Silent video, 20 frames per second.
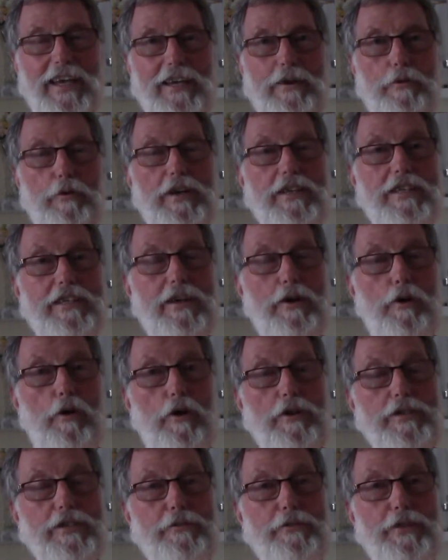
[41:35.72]
What's the
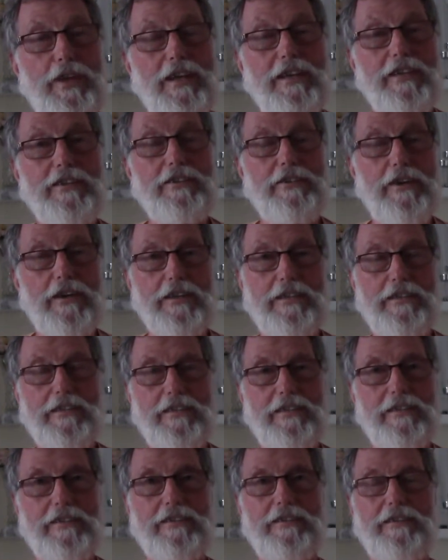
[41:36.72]
cause of their destruction?
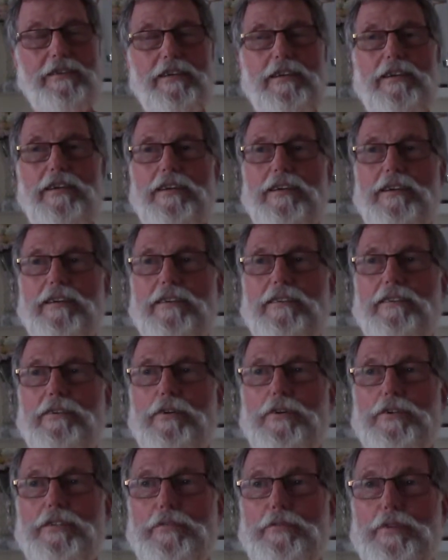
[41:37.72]
The
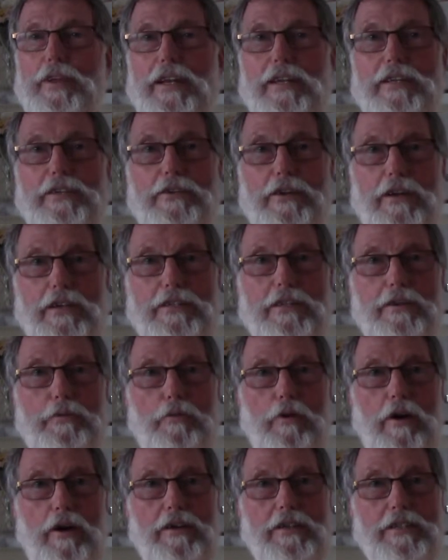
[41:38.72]
cause of their destruction
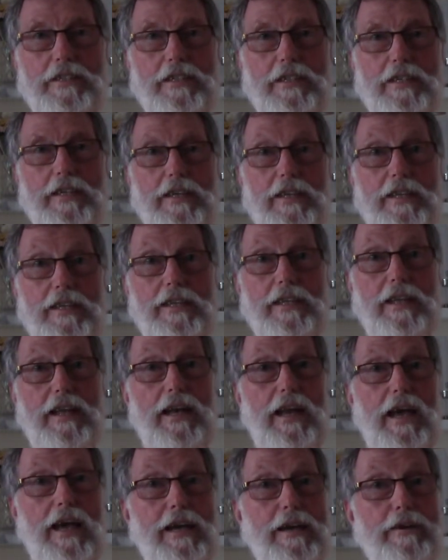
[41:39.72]
was their
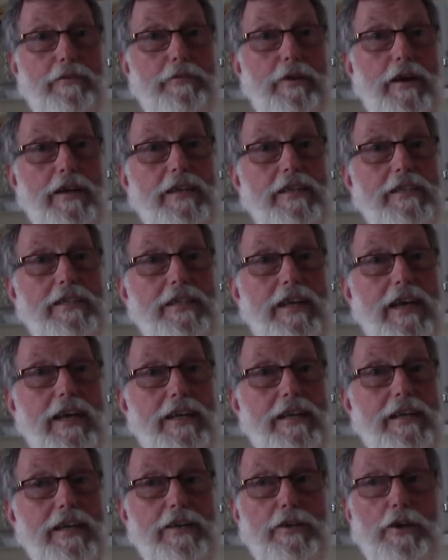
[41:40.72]
lack of
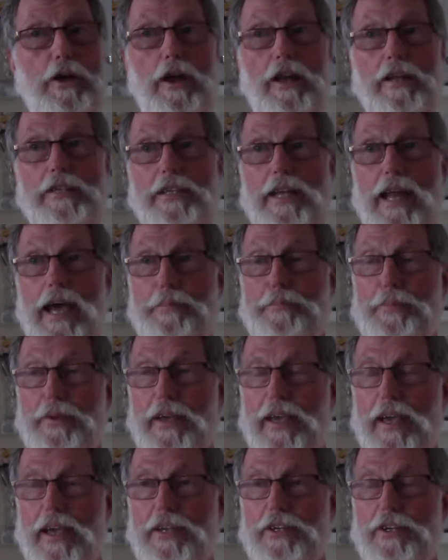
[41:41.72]
understanding and knowledge and
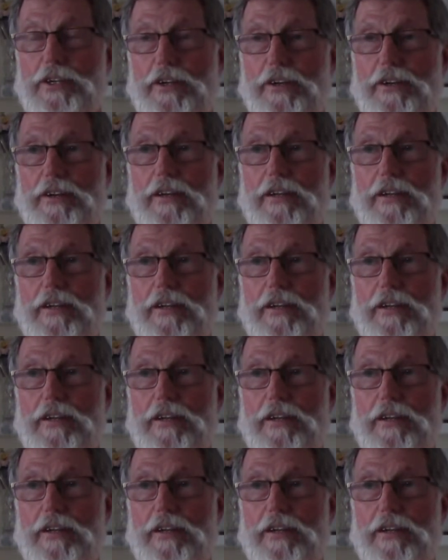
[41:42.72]
application